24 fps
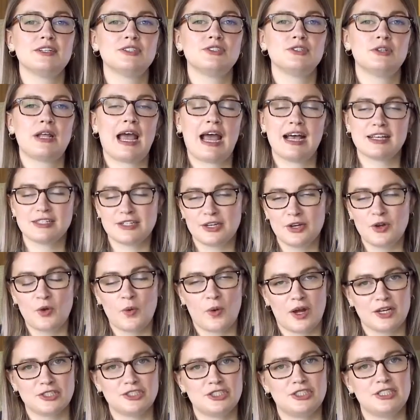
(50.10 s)
asking
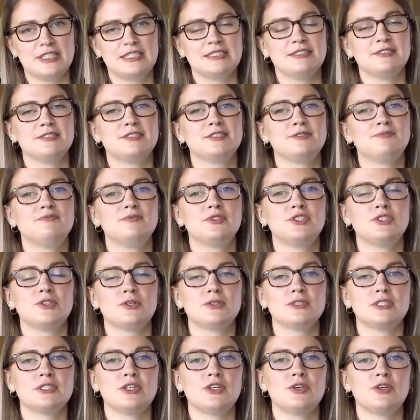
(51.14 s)
questions
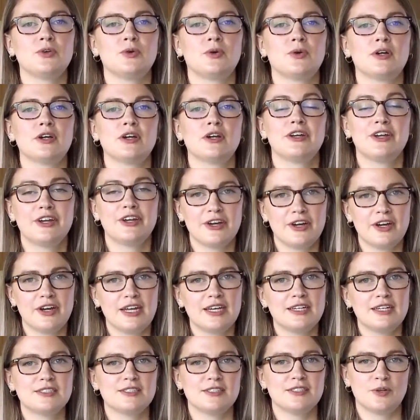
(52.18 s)
shows that you're
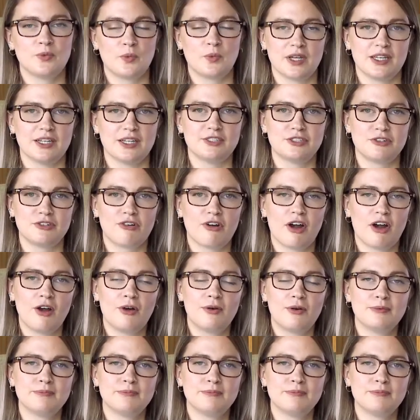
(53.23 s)
curious and willing to grow.